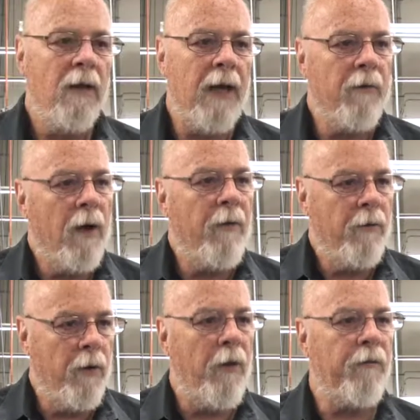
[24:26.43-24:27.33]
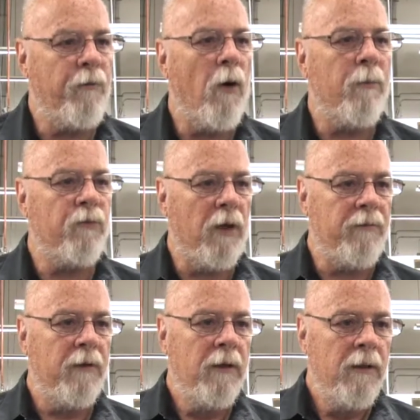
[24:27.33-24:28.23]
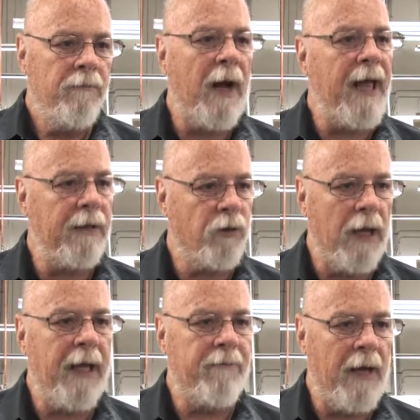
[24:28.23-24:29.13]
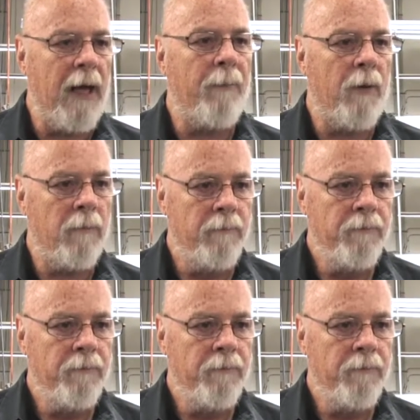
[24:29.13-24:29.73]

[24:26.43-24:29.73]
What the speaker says: and there are other forms of financial aid available.